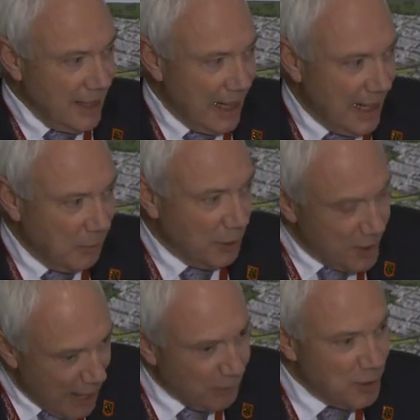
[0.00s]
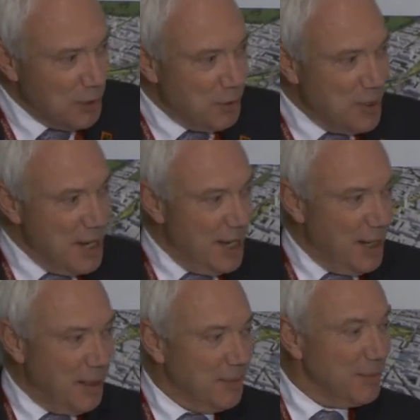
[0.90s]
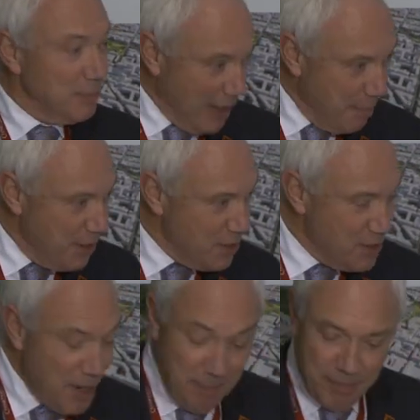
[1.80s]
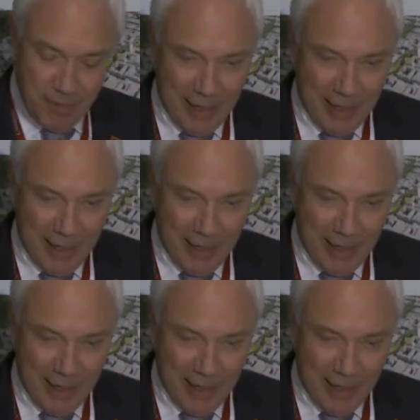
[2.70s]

Well, good afternoon, Prime Minister.